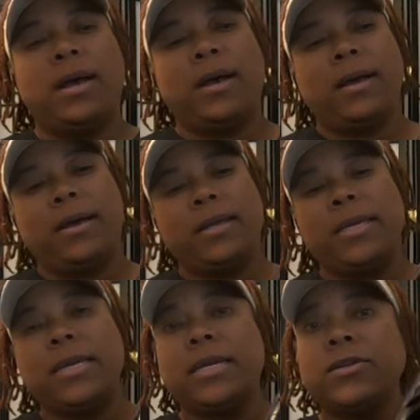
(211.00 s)
uh,
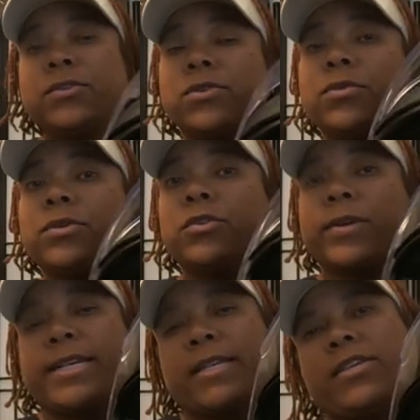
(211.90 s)
get a scooter,
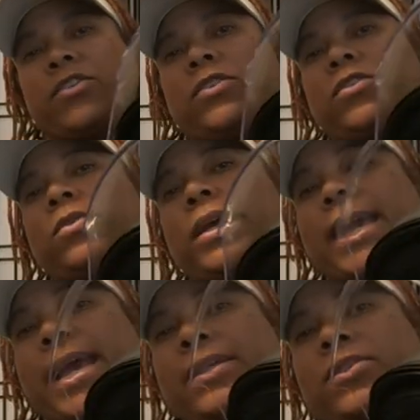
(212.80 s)
transition to a
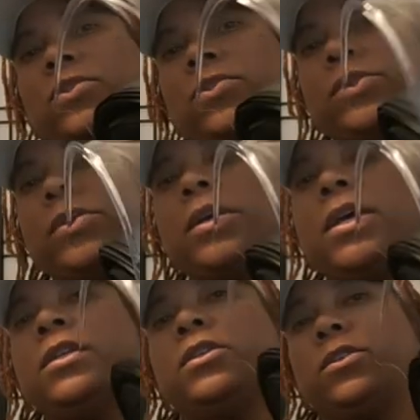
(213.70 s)
gas scooter
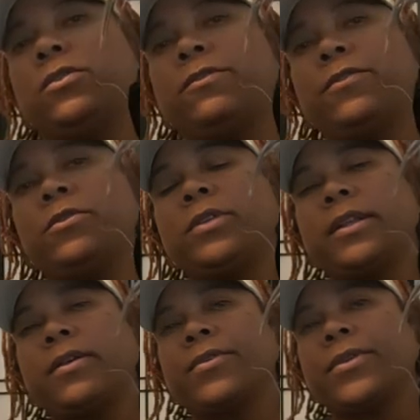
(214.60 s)
to do food
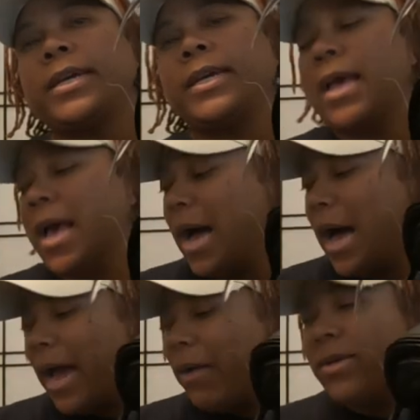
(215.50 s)
delivery,
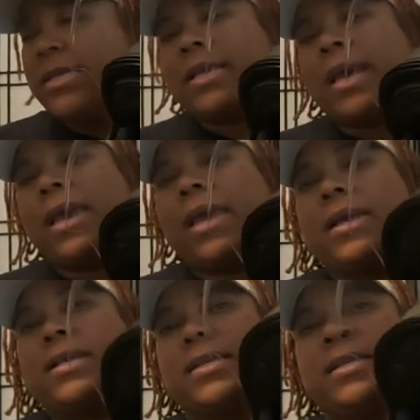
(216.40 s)
I would say
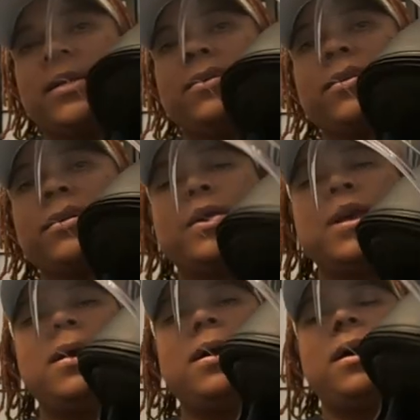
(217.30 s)
consider
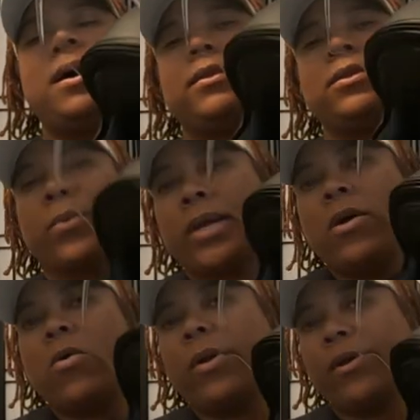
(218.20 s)
a three
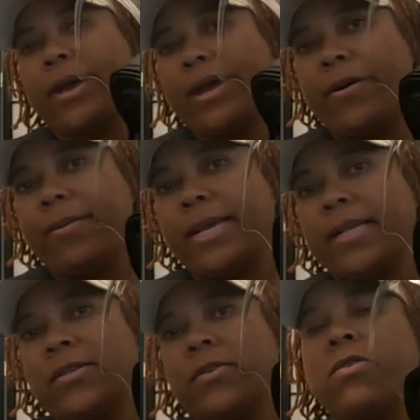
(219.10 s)
quarter
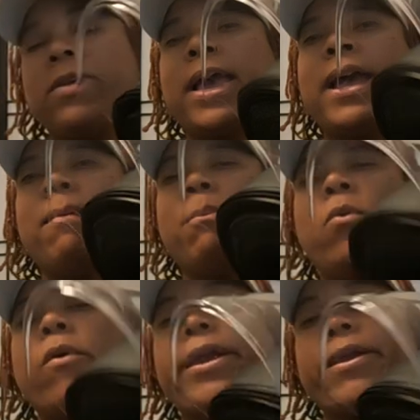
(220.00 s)
helmet so you can have
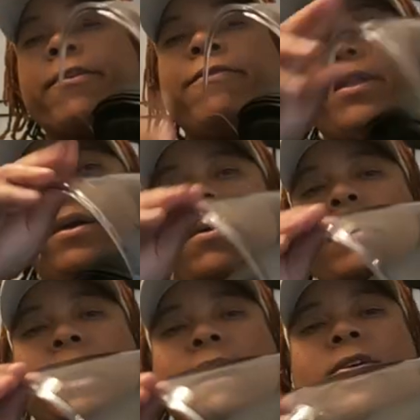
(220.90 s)
more
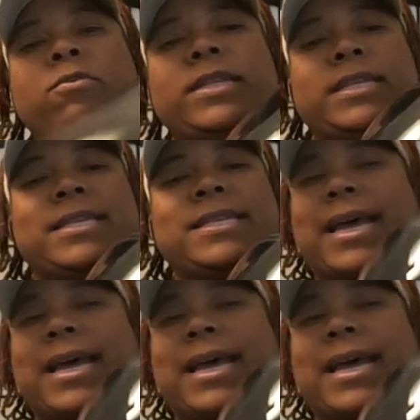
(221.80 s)
airflow. Even with this